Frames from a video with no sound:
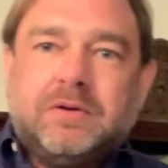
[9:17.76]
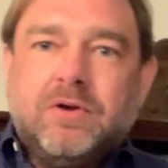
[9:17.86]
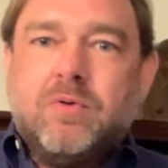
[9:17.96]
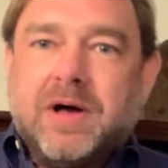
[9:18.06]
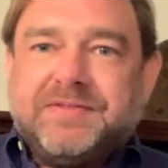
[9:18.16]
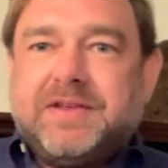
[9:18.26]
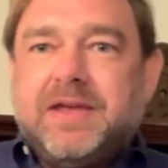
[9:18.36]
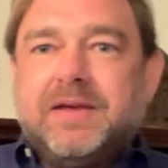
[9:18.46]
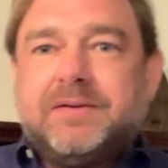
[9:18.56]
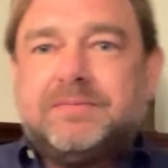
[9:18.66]
Who was
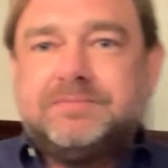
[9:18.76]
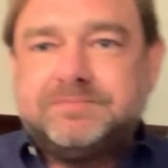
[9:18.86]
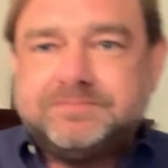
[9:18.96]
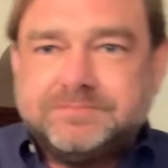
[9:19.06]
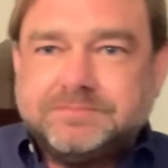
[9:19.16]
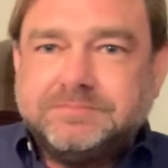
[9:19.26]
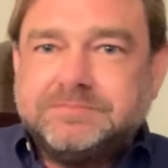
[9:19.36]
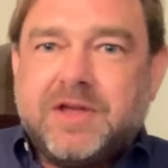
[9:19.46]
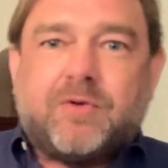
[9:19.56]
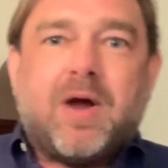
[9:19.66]
he?
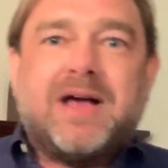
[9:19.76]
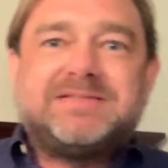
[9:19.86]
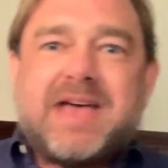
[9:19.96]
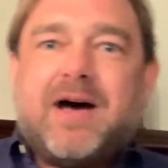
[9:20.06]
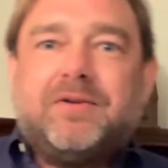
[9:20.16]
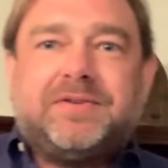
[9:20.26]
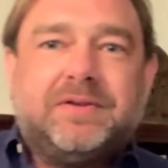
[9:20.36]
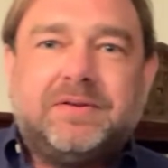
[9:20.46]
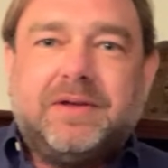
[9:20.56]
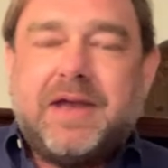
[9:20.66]
He cries out
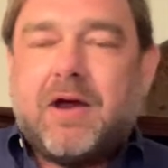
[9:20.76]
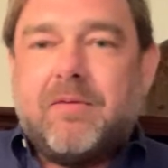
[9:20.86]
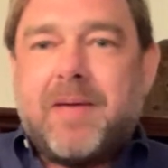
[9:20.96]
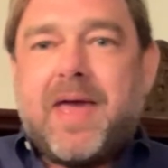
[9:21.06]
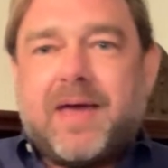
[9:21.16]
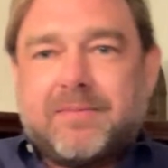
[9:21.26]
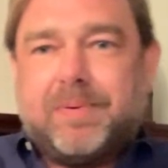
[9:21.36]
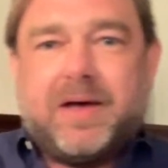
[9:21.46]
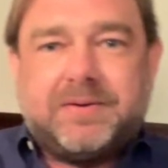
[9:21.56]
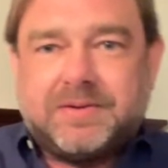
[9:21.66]
in Aramaic,
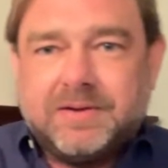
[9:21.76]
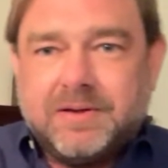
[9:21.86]
but